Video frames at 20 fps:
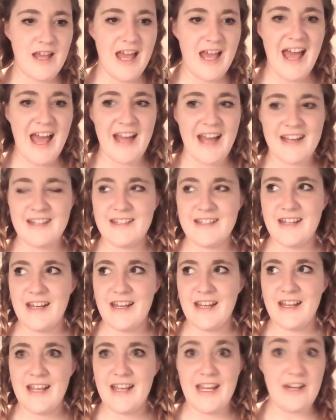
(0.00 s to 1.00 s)

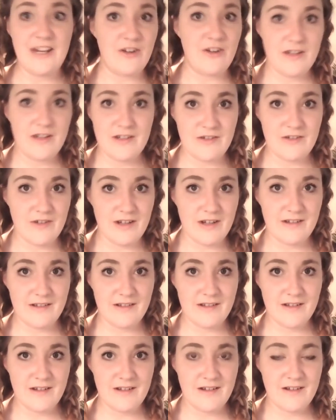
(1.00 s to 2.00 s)
acting in her interests.